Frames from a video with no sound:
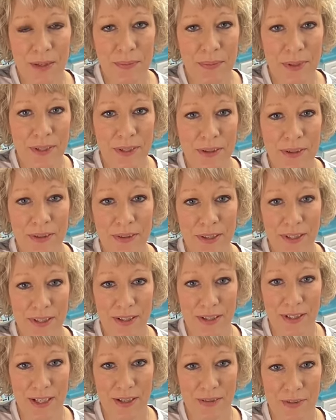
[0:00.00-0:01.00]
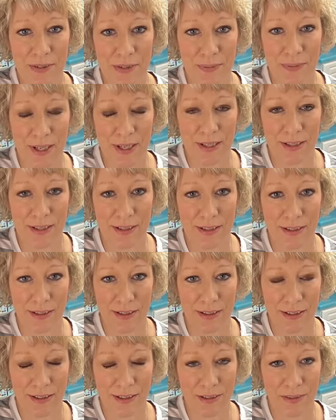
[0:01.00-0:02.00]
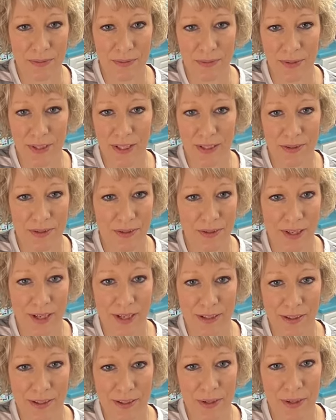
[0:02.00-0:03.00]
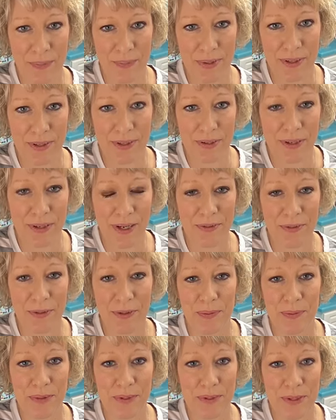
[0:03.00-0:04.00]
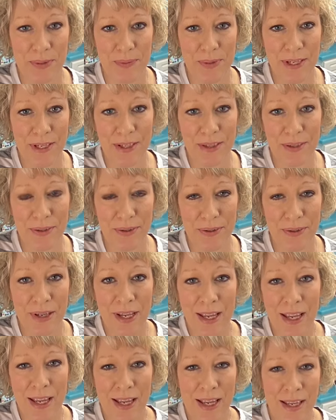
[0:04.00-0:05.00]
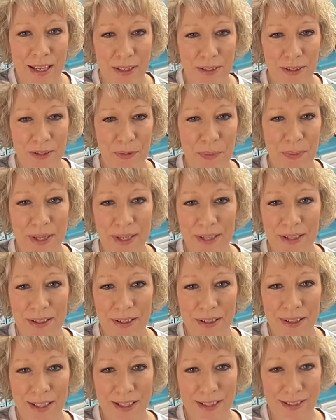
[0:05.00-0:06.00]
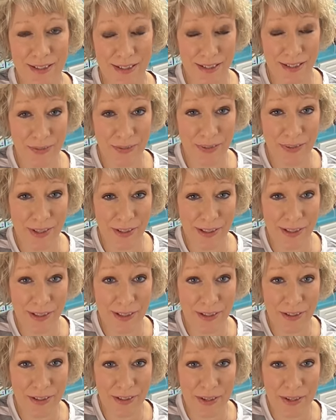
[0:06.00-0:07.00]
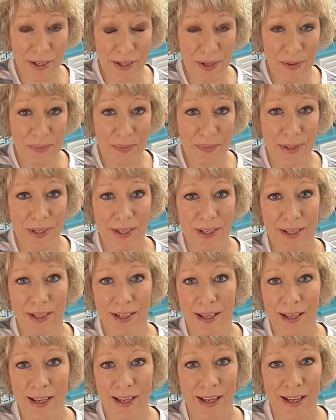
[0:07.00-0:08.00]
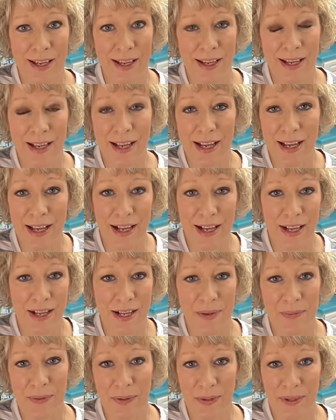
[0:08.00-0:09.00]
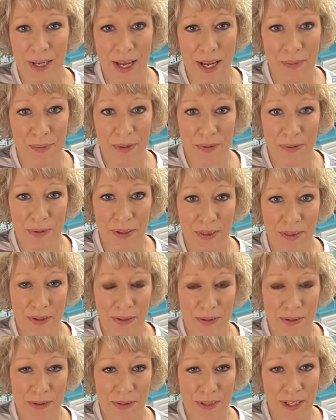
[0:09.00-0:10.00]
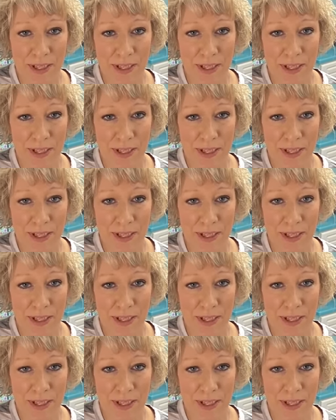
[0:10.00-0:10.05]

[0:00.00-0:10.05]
My daughter thinks I have some lace or eyelet up in the craft room, so I might go just pin it on and see if I like it or not, but I'm really happy with those.